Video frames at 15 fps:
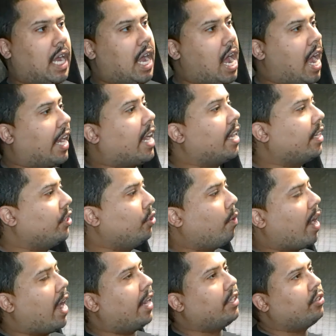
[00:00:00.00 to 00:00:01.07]
I kind of knew I
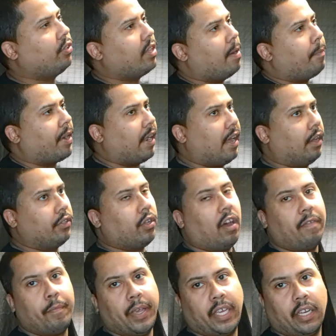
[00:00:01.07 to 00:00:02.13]
had to do that, but I held
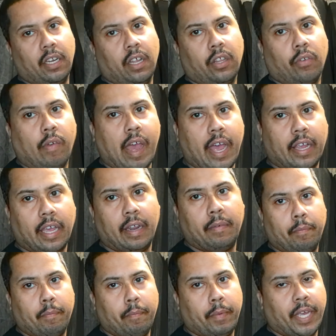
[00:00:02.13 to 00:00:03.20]
off making another rack and
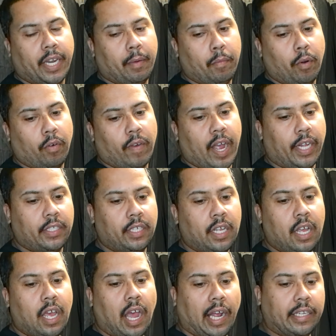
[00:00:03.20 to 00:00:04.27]
getting more rats.
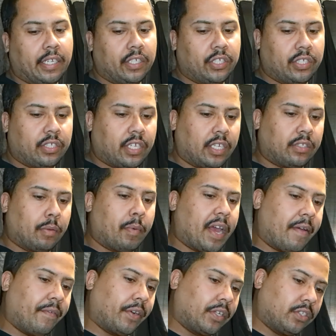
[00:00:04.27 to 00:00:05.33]
I did just get some
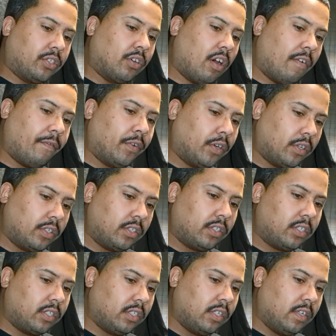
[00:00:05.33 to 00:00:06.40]
African soft
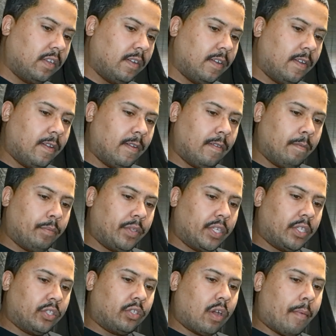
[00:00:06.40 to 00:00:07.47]
furs,
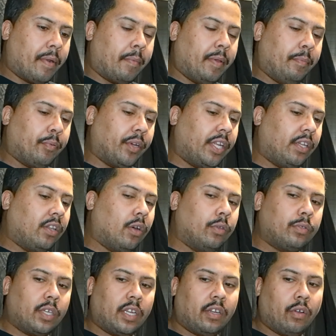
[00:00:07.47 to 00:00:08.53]
so I'm gonna be breeding
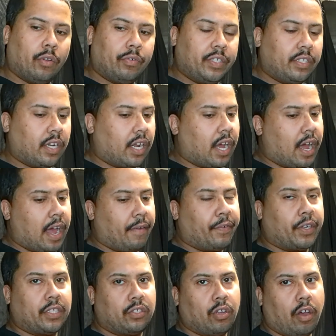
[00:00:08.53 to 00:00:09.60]
those. And the only reason I got
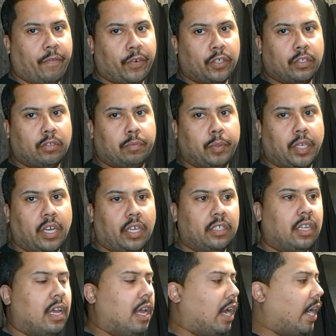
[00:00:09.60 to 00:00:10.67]
African soft furs is because
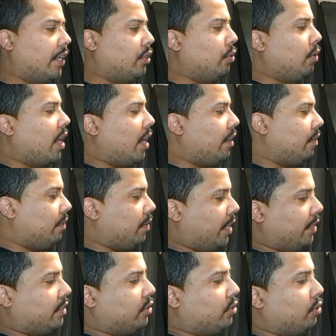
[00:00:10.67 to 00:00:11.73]
I do got like
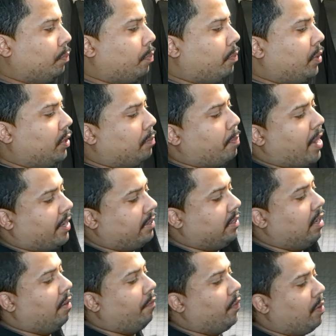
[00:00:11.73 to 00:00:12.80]
this
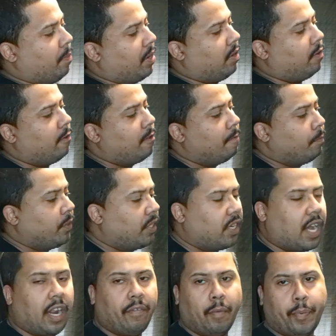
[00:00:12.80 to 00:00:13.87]
pastel female,
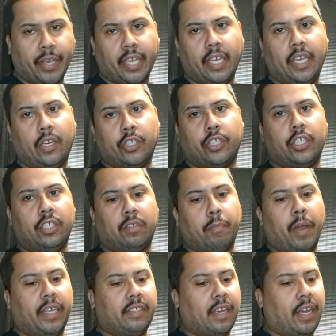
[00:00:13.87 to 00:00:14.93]
kind of a picky eater. She eats
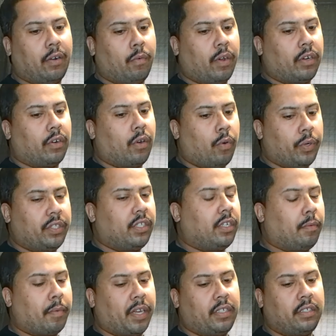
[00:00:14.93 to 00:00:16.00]
mice. I don't want her always eating
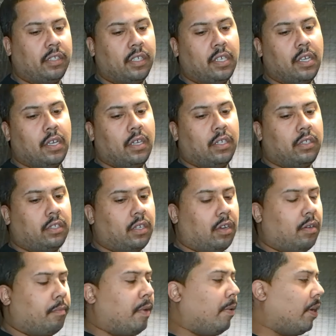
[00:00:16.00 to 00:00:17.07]
mice,
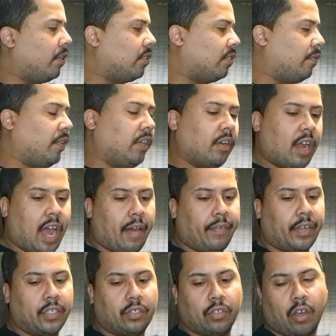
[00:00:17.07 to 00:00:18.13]
so maybe I'll just feed her
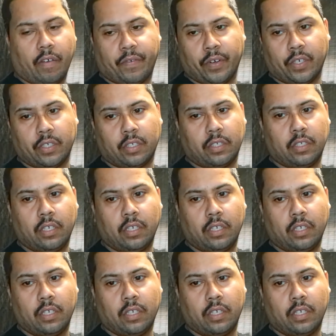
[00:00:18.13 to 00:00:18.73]
African soft furs.